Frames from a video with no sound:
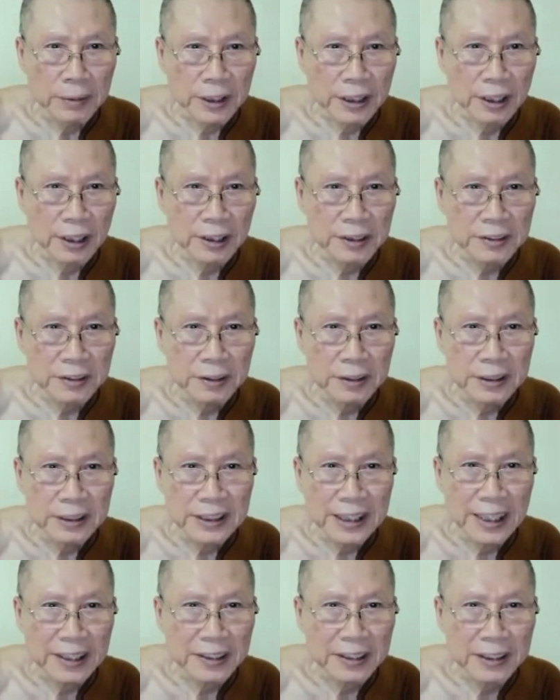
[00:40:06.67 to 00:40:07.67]
Because
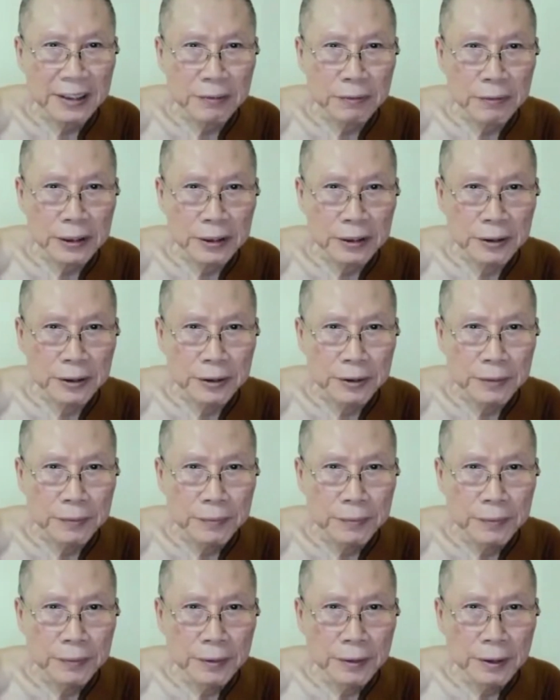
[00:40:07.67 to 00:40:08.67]
nothing will
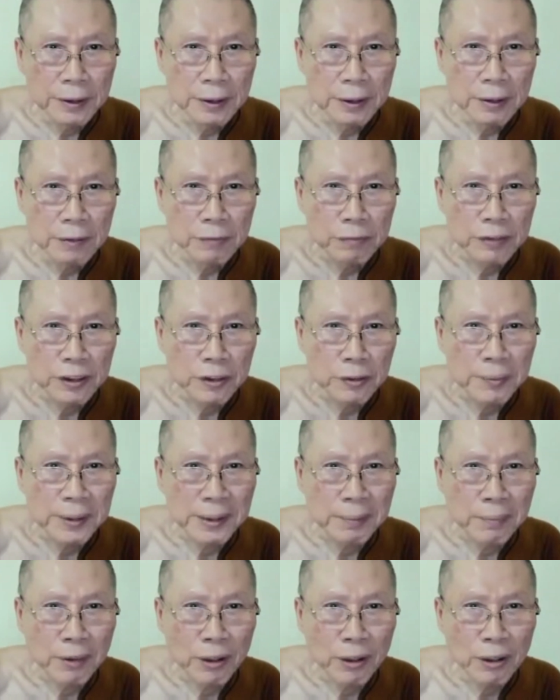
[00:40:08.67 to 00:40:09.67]

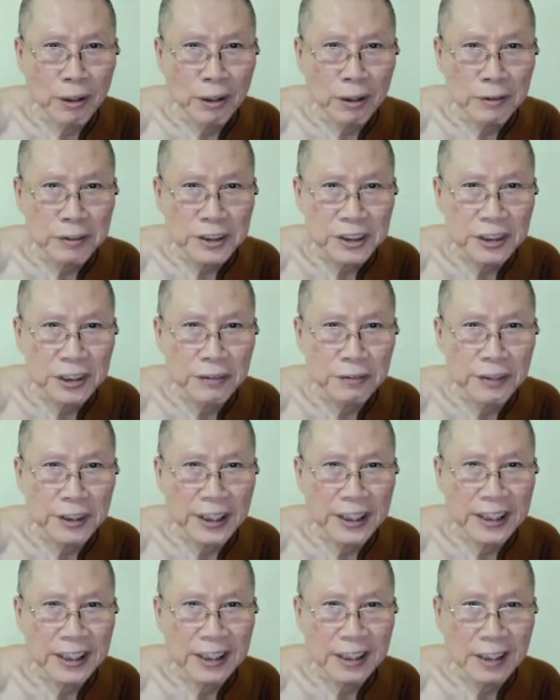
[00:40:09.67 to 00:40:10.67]
be more
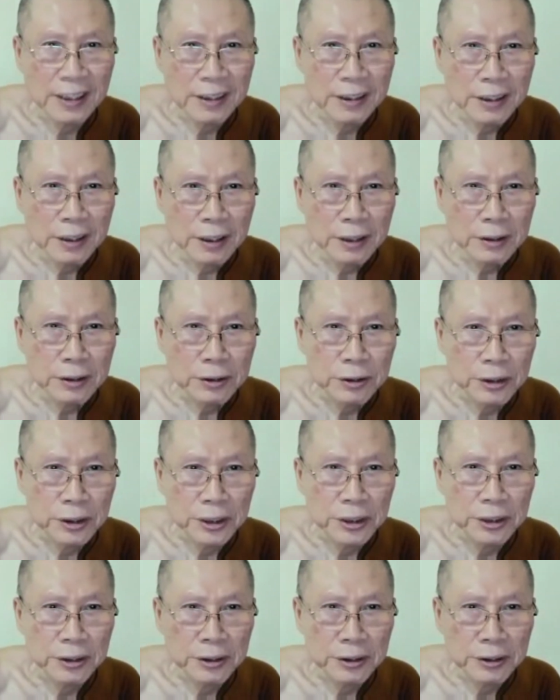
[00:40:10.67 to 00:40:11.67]
severe to
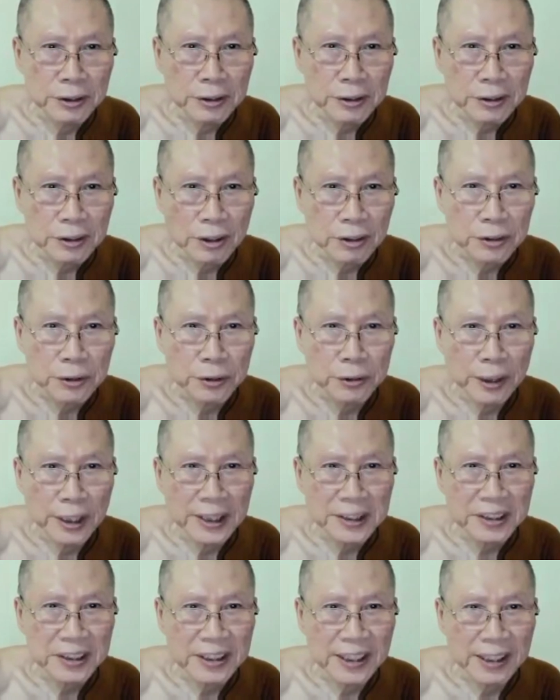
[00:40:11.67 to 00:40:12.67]
you or to
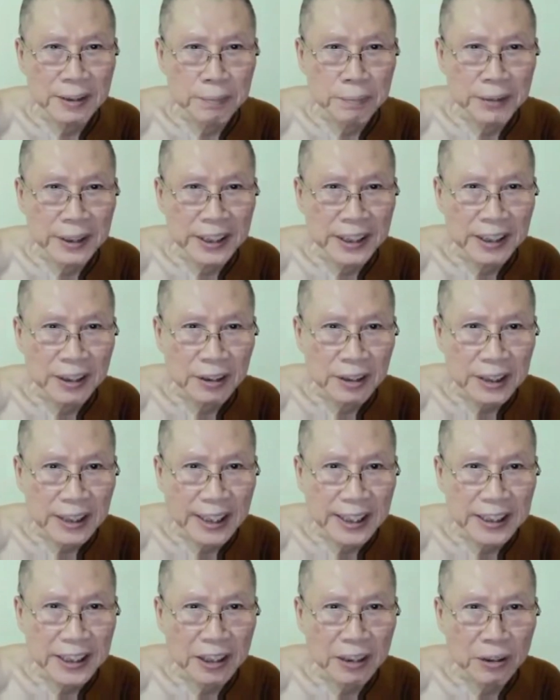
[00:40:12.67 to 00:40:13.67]
us than
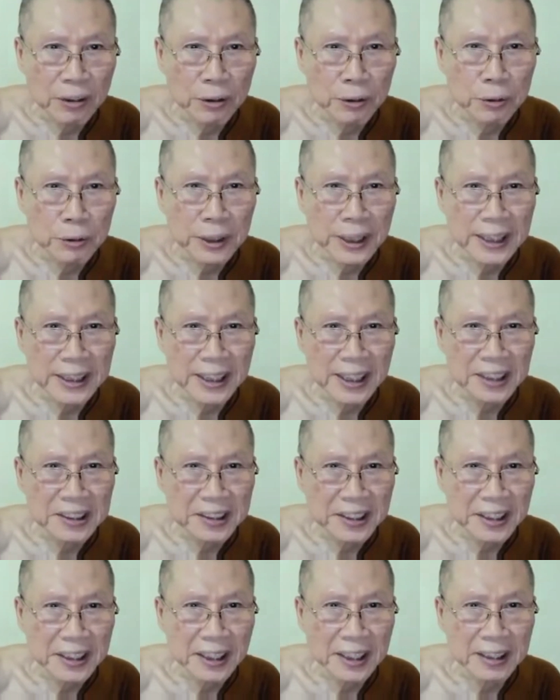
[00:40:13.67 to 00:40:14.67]
getting old, getting
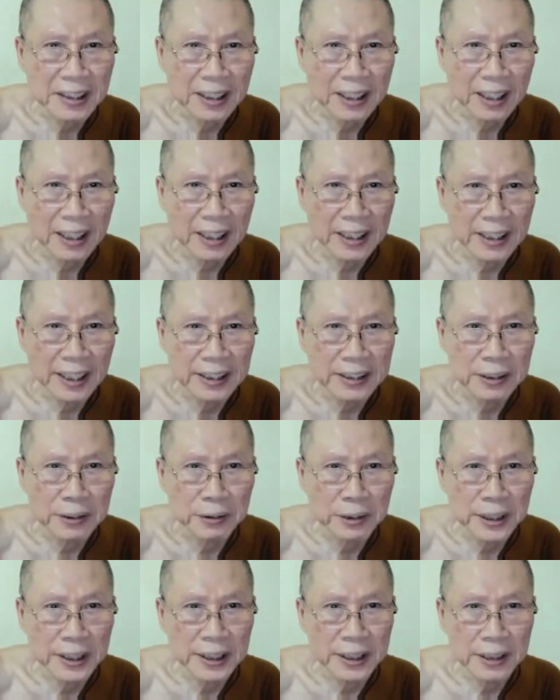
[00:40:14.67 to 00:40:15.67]
sick, and die
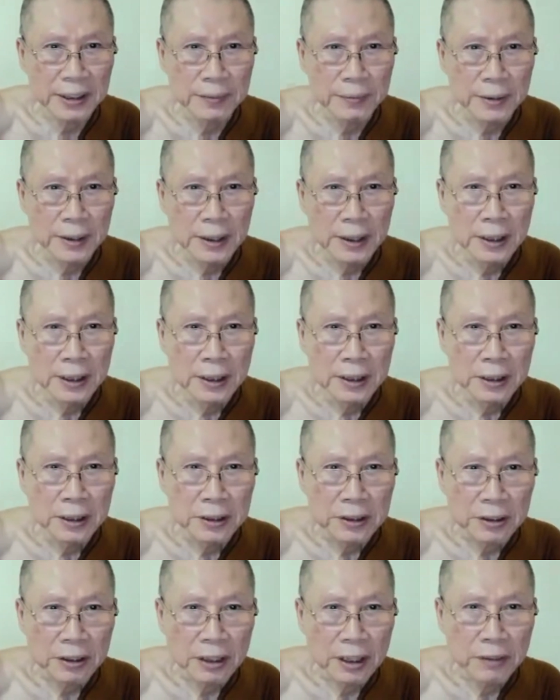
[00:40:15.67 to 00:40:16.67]
anyway.
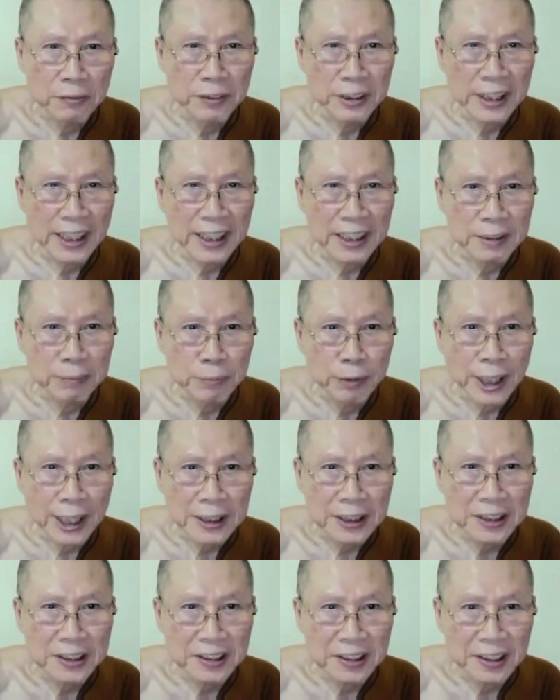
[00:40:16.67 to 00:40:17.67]
So if we can
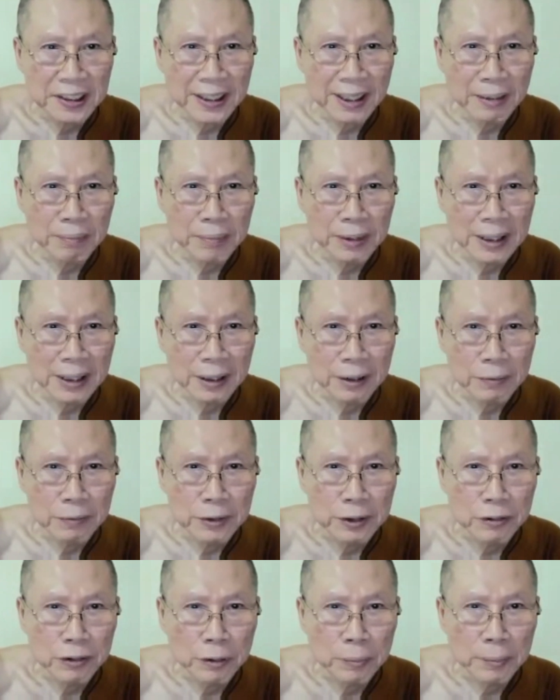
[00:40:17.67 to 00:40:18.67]
practice the Dhamma,
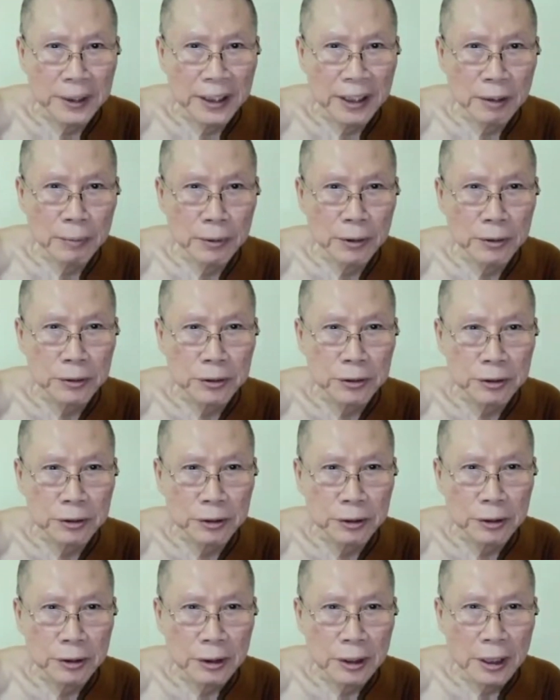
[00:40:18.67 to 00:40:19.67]
we will be able
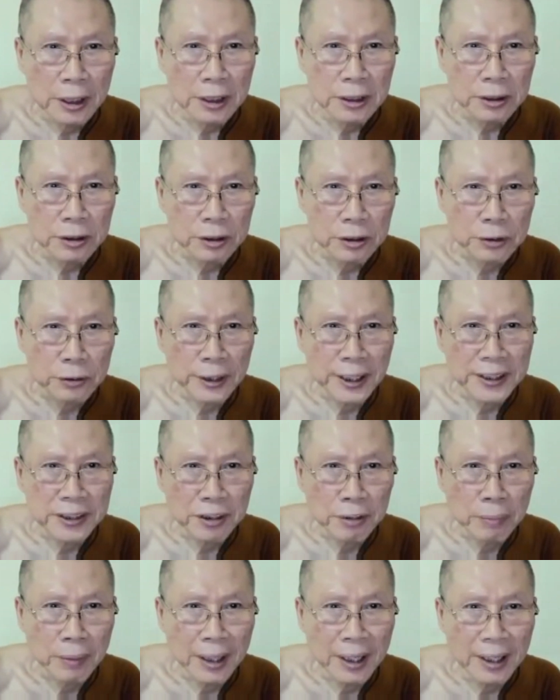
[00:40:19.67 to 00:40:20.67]
to train
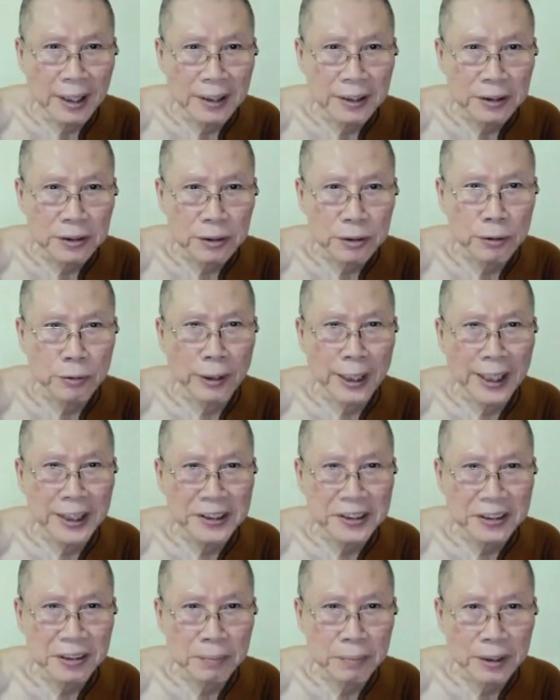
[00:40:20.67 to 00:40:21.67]
the mind to
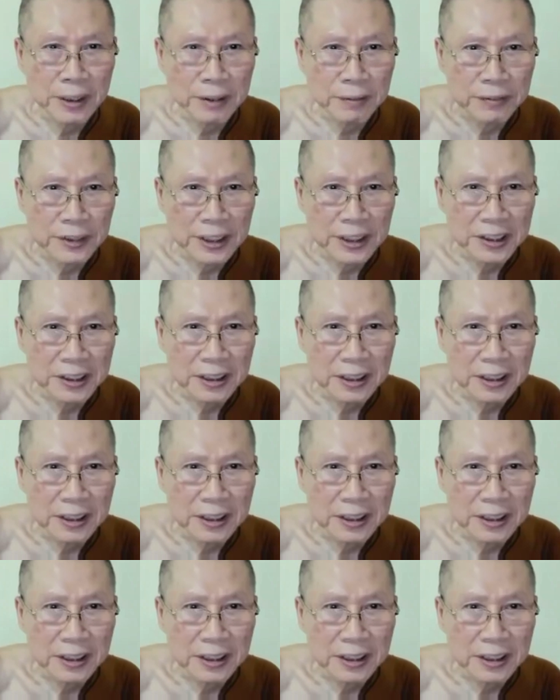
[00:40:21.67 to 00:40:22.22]
rise above